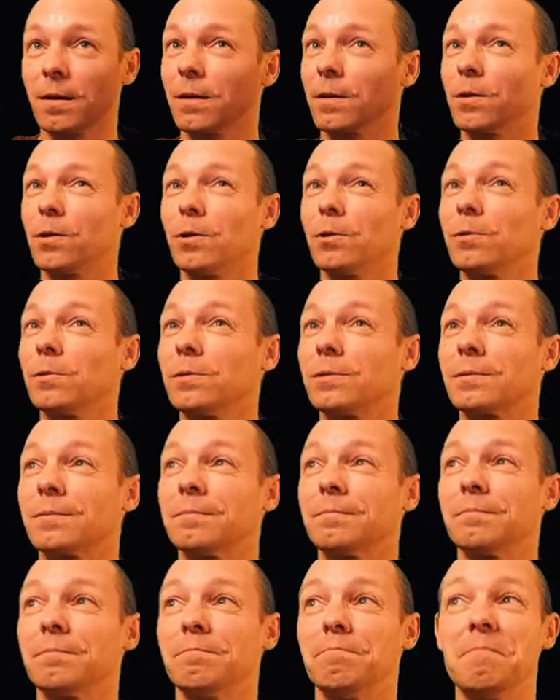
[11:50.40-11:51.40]
because
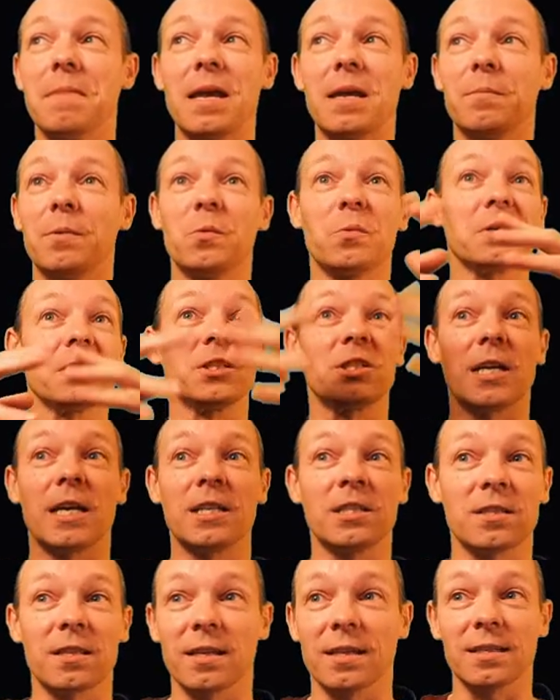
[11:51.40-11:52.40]
maybe we can
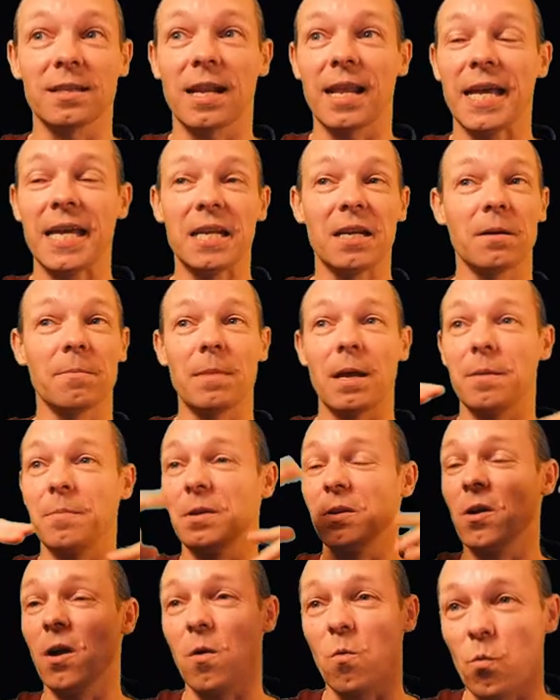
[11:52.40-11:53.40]
change things later,
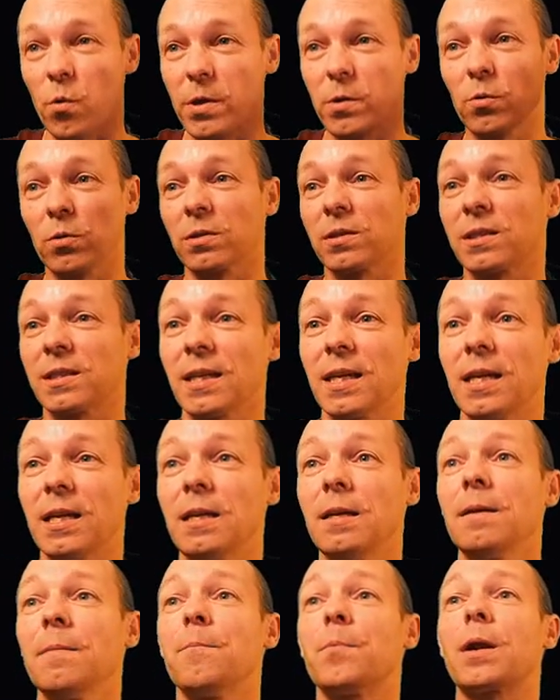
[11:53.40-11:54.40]
maybe not. We will
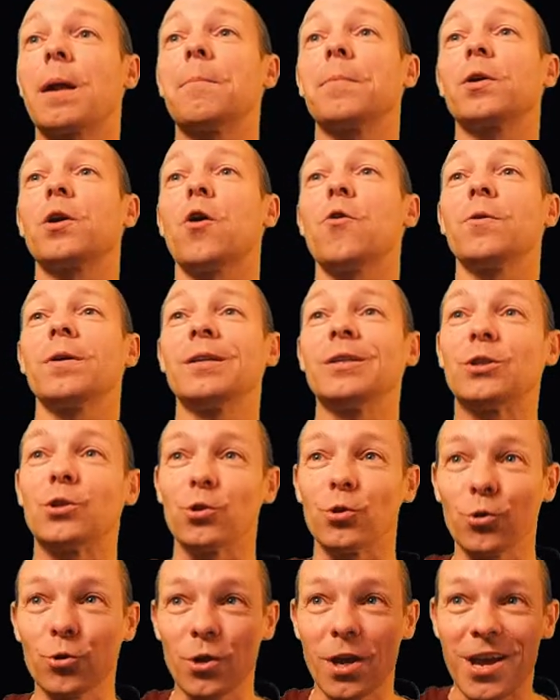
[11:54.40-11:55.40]
see. But I'm going
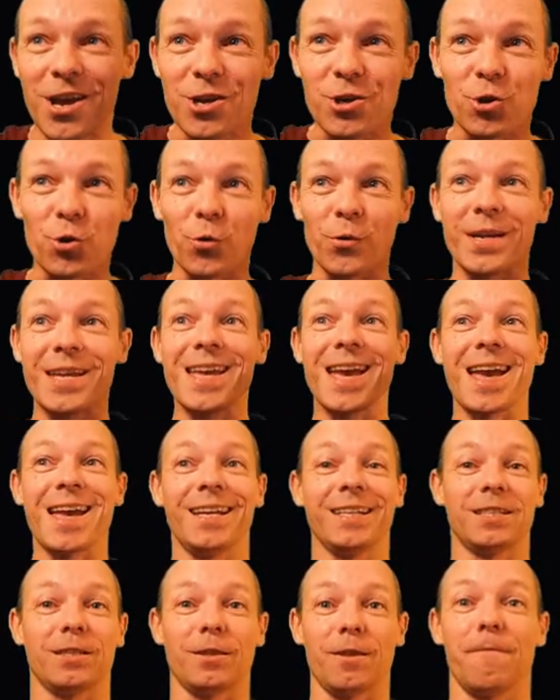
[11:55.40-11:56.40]
to
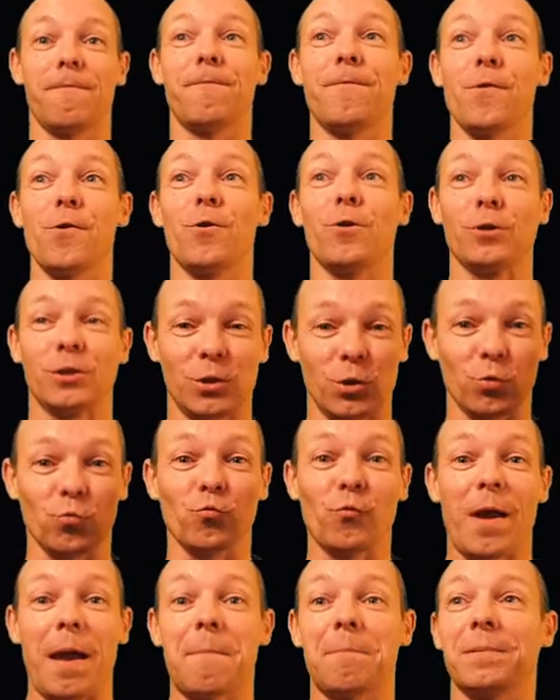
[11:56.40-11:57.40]
create the first
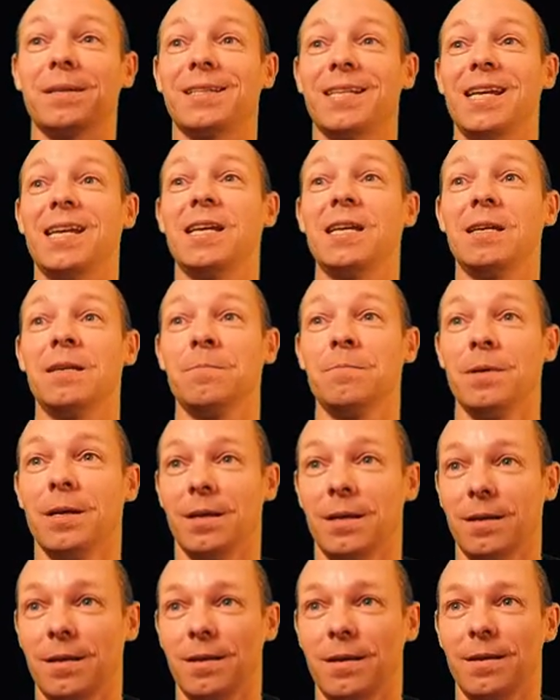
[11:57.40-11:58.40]
rep
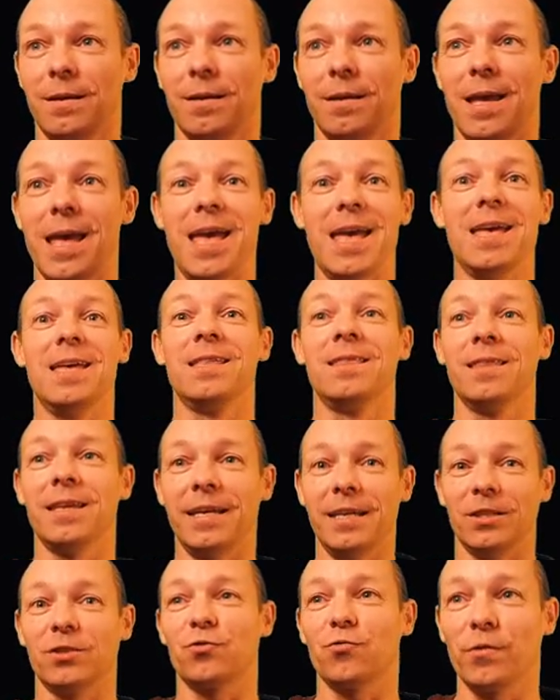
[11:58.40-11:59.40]
team in the
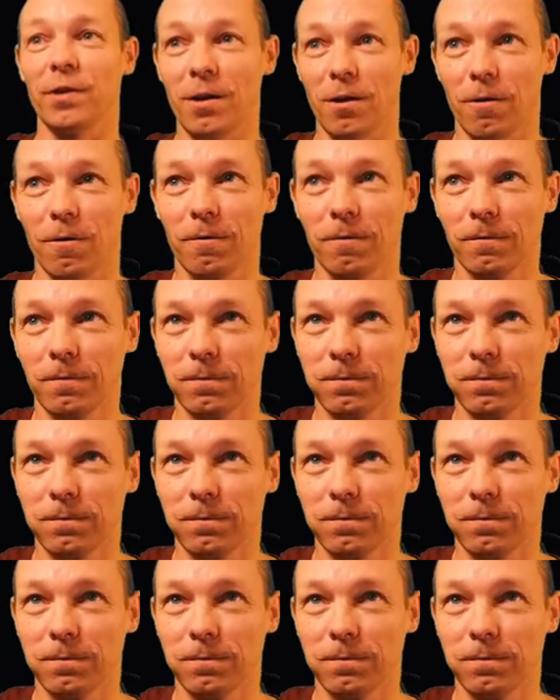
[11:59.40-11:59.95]
history of